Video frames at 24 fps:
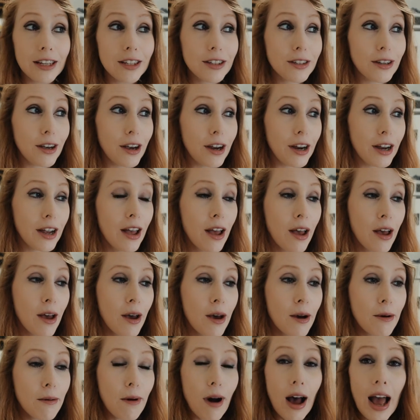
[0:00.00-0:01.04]
So
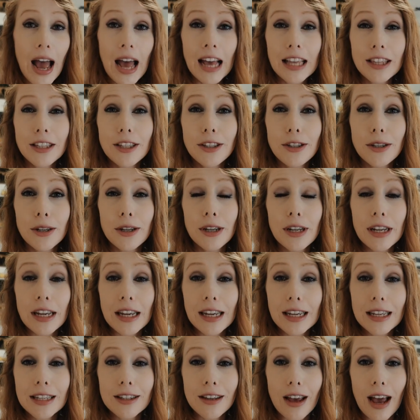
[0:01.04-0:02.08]
what I had to do
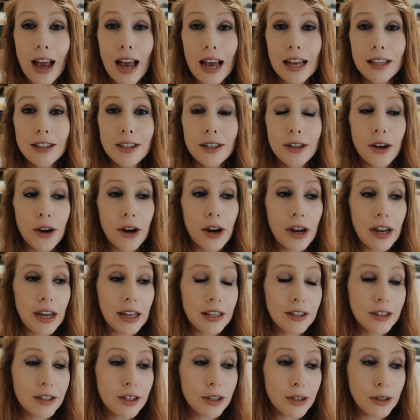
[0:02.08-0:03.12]
is I had to go
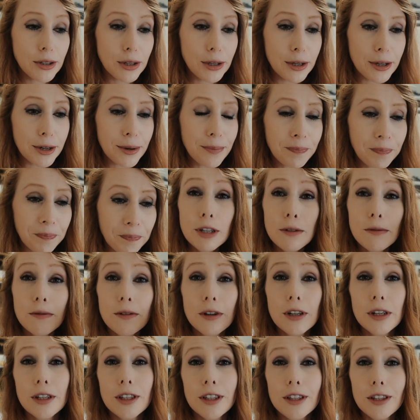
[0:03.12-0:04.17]
into
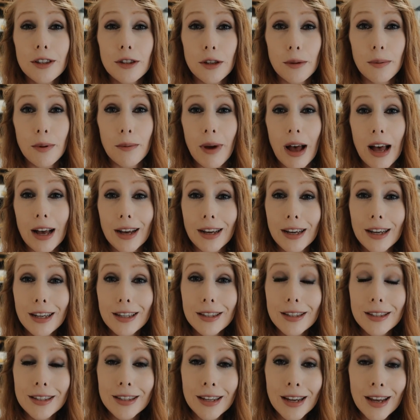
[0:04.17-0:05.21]
different
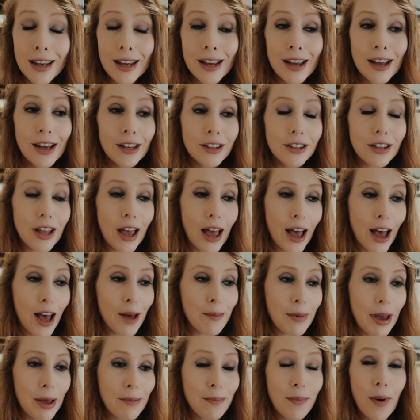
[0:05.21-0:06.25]
supermarkets
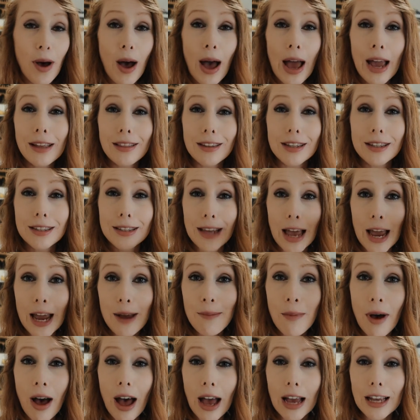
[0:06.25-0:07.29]
and buying the
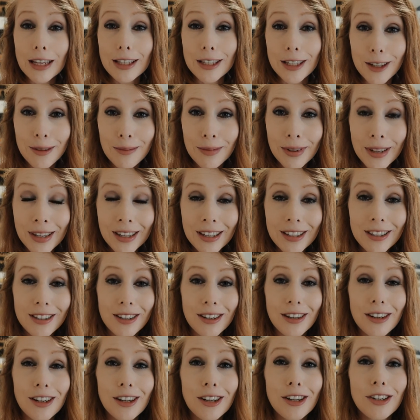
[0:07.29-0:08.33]
same item
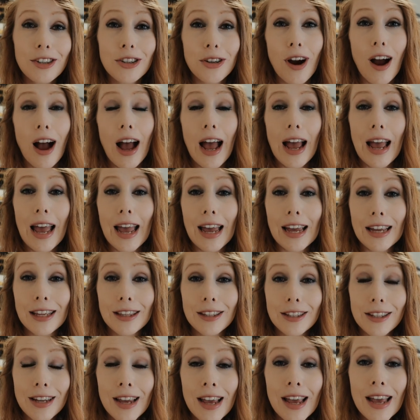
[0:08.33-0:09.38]
to try
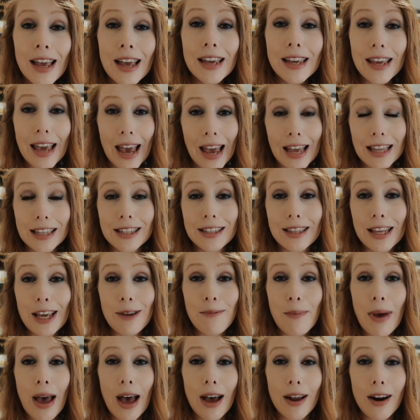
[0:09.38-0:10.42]
and get the
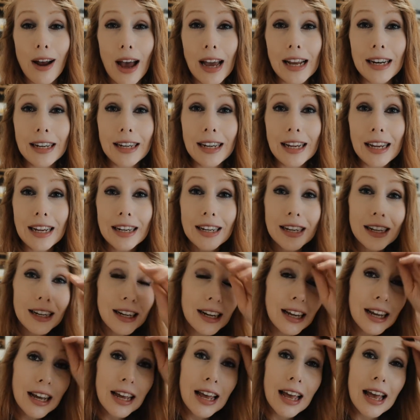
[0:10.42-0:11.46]
amount I needed.